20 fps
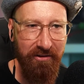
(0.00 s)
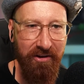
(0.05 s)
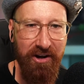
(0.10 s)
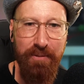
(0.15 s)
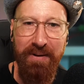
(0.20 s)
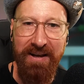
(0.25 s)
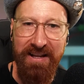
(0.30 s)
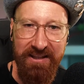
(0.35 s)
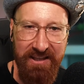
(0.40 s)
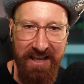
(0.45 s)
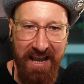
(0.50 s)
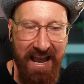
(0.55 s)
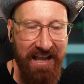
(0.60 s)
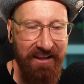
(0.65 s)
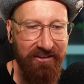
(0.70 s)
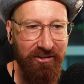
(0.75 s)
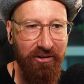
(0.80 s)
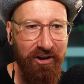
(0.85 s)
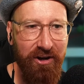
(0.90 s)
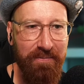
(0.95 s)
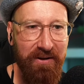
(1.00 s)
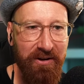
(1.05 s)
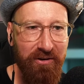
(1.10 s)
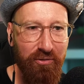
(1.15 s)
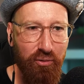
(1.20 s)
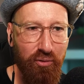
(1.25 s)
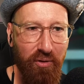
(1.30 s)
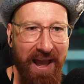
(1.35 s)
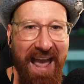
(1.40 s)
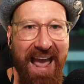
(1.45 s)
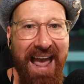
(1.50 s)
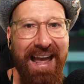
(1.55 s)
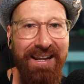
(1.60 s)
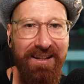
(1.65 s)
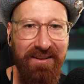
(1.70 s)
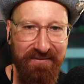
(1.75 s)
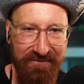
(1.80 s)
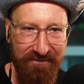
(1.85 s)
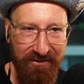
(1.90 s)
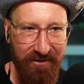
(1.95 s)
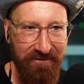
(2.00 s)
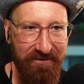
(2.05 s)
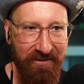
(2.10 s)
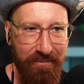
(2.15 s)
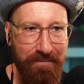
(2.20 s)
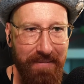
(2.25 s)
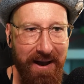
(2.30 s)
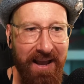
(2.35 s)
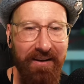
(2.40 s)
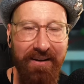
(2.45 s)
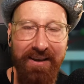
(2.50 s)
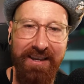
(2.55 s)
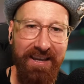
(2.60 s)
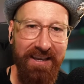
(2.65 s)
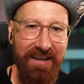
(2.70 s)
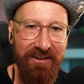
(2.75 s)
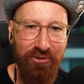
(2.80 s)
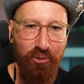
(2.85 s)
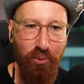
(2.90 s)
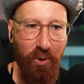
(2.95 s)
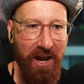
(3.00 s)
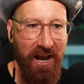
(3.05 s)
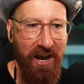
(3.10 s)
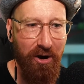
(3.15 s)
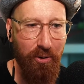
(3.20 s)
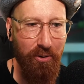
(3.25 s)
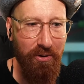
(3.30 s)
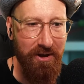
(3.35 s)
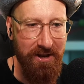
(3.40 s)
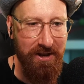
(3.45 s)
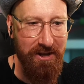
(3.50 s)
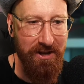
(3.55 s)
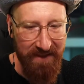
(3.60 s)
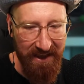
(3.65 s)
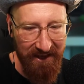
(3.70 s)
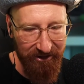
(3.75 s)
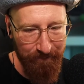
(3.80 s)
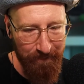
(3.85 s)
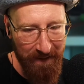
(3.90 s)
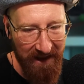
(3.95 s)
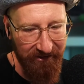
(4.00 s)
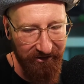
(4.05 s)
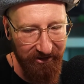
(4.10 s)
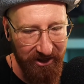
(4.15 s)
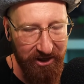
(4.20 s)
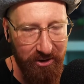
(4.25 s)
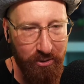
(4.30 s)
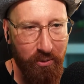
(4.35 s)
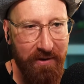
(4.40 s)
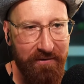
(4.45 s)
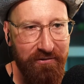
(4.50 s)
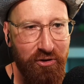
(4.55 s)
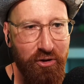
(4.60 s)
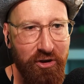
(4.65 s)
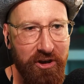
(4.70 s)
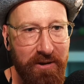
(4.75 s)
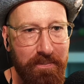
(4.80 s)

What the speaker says: a little bit intense, a little bit red for my liking as well, especially if you